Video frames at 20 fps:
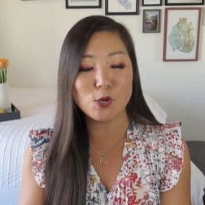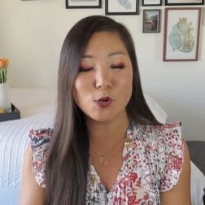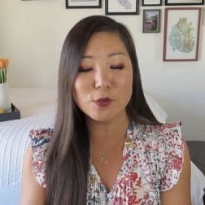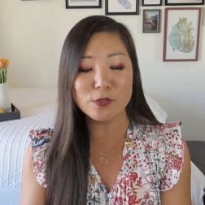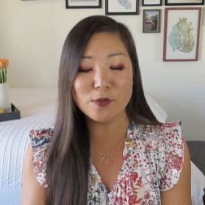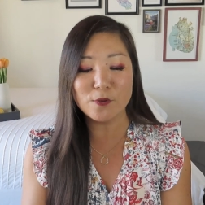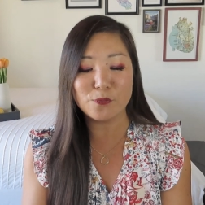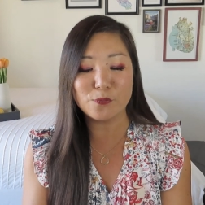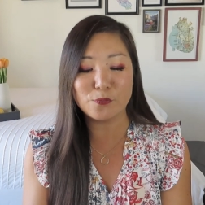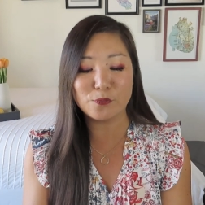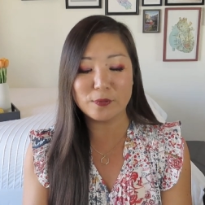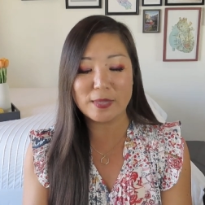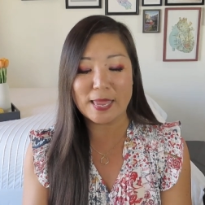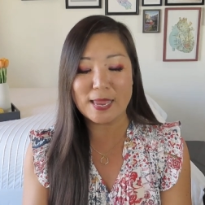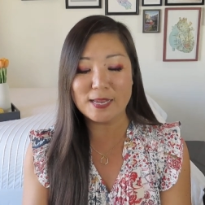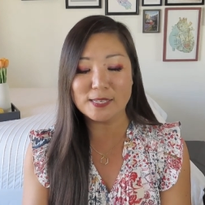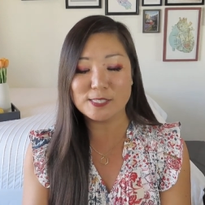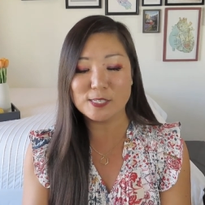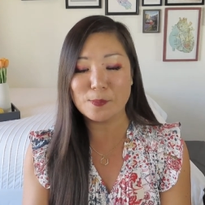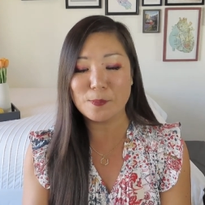you're the
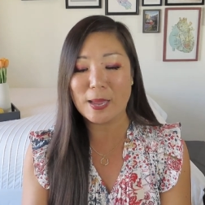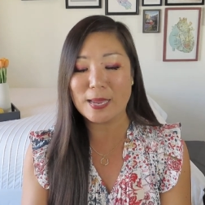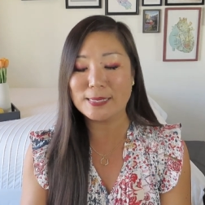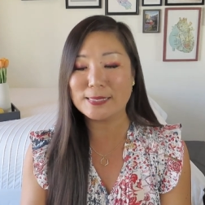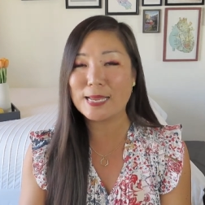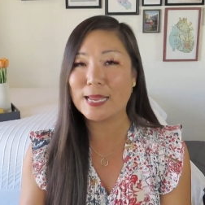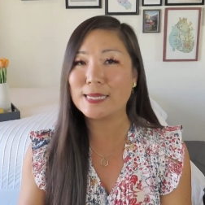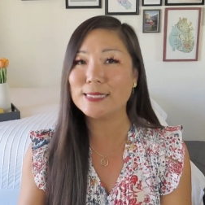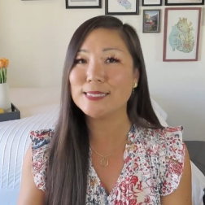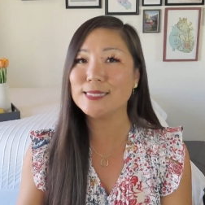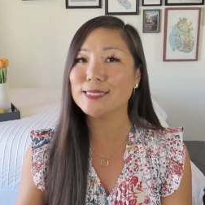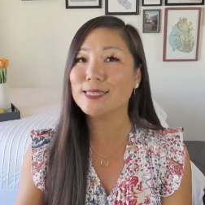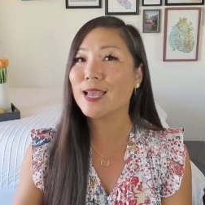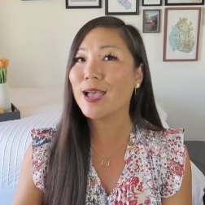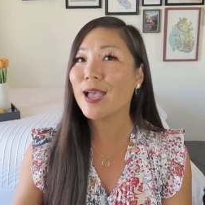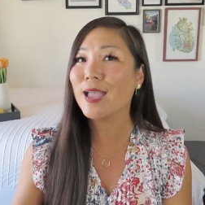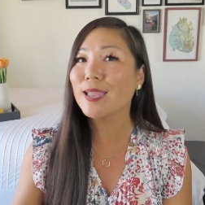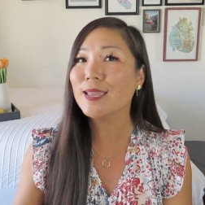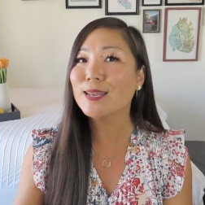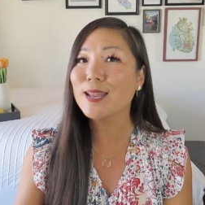flake to my
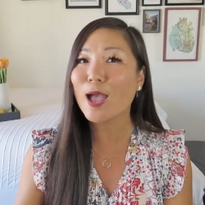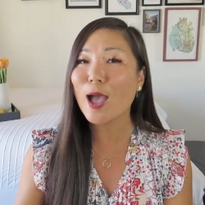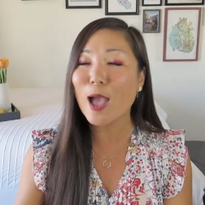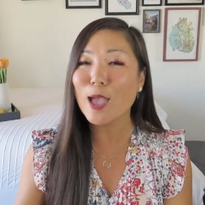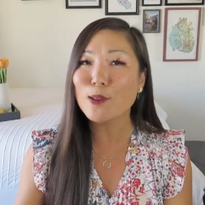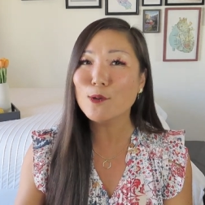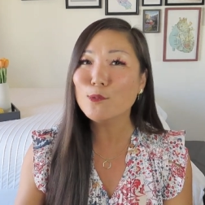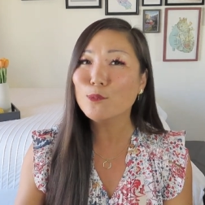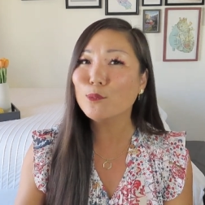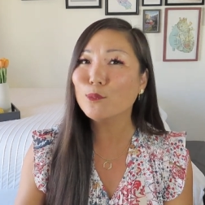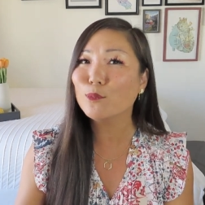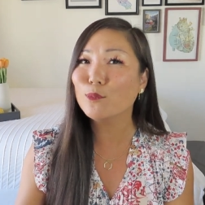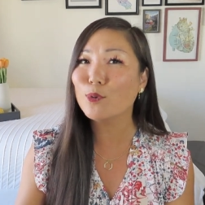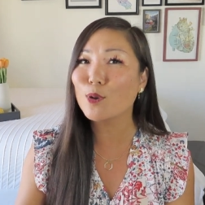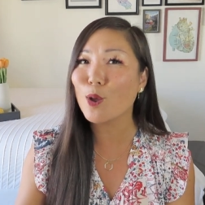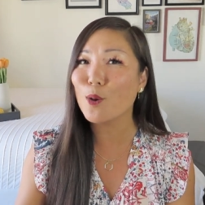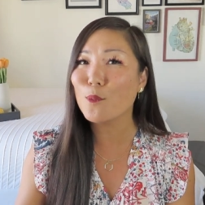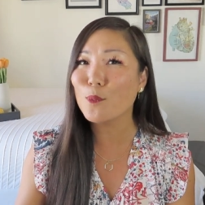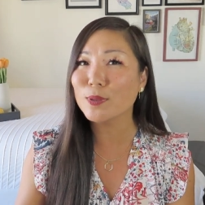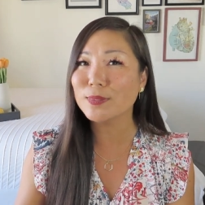ninety-nine. I don't
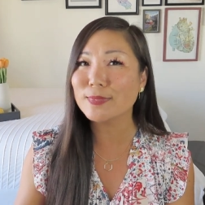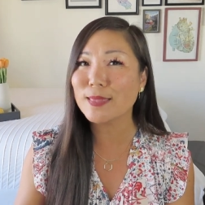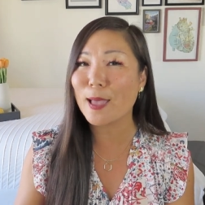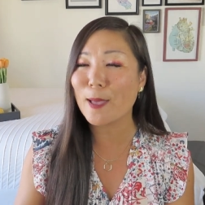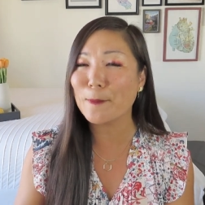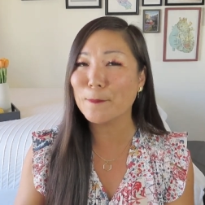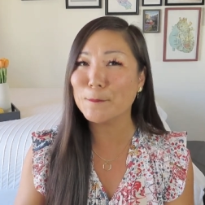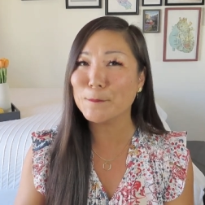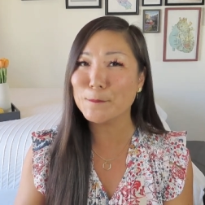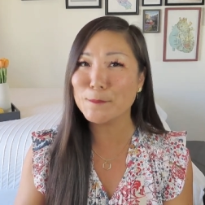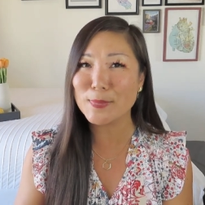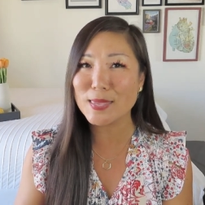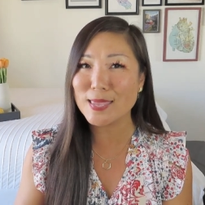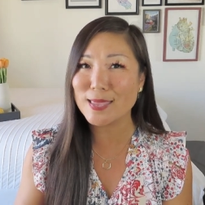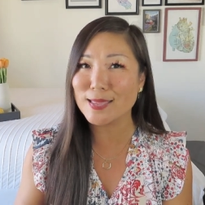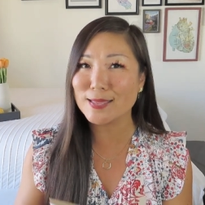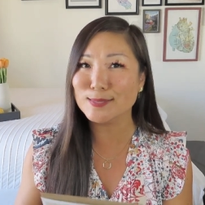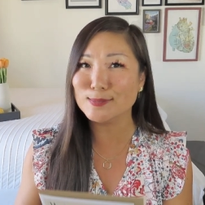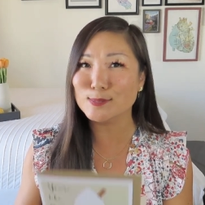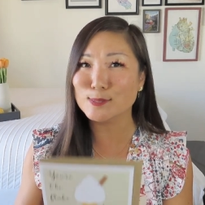know what that
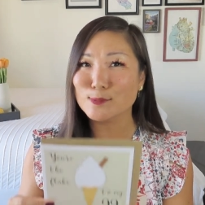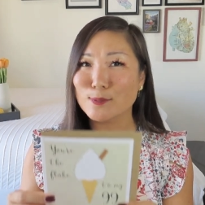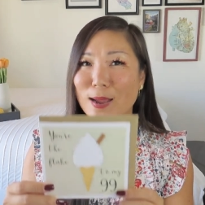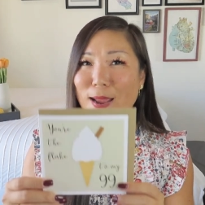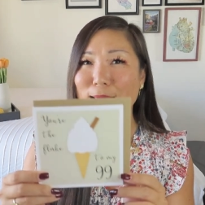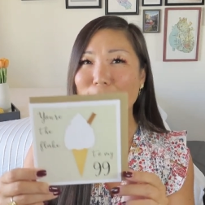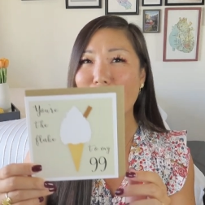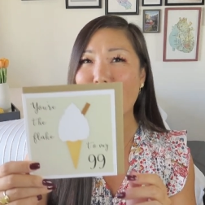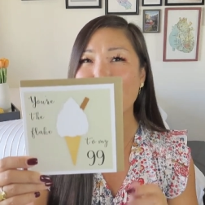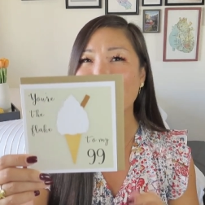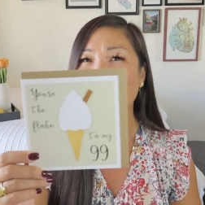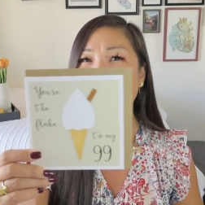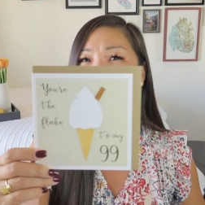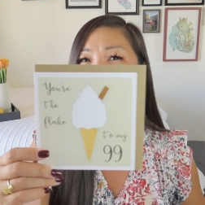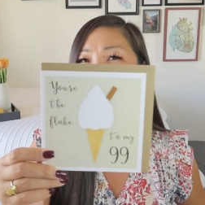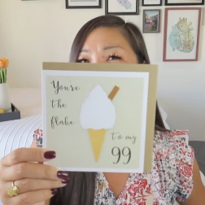means, right? I,